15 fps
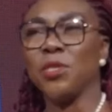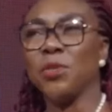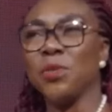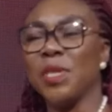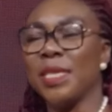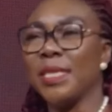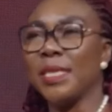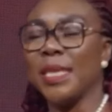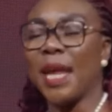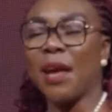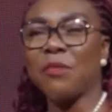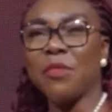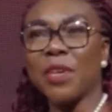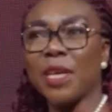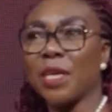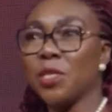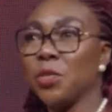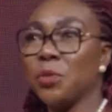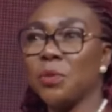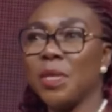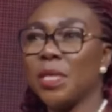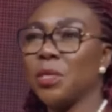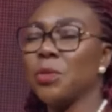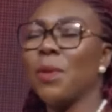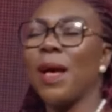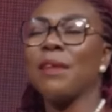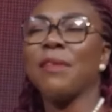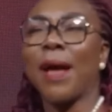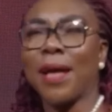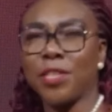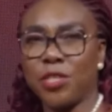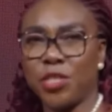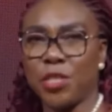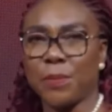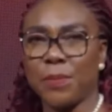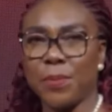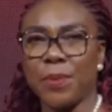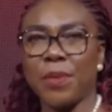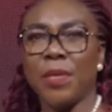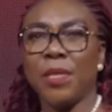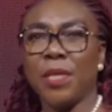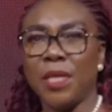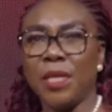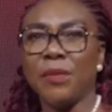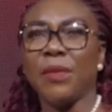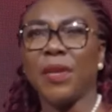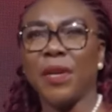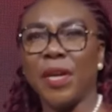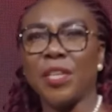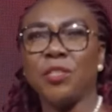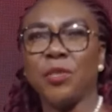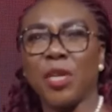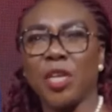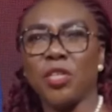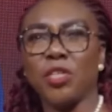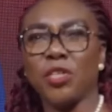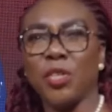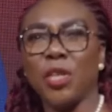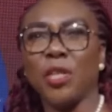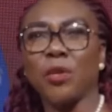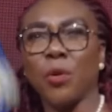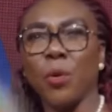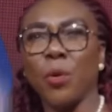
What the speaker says: students in Africa, students who have hardship in their educational